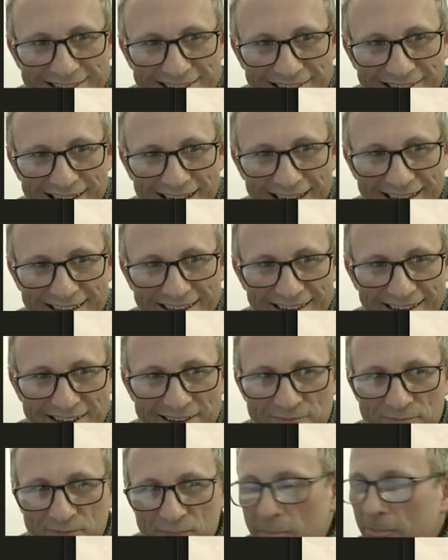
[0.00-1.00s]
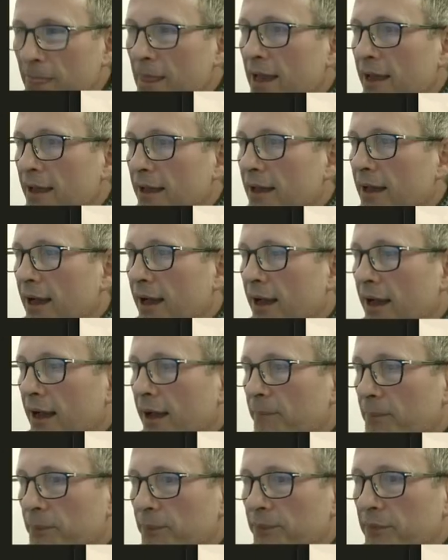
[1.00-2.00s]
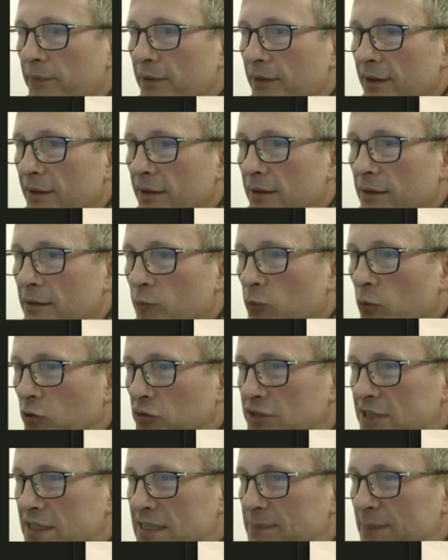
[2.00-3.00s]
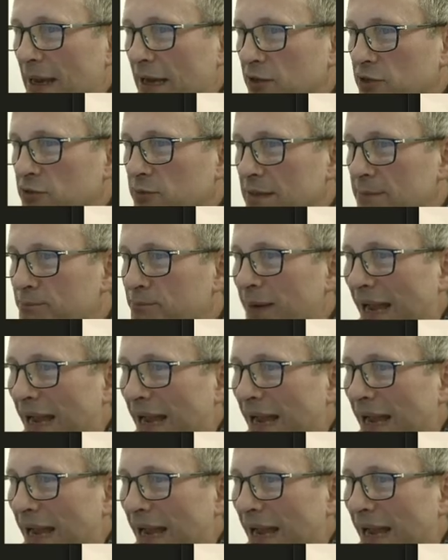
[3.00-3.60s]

Okay? Um, water spout with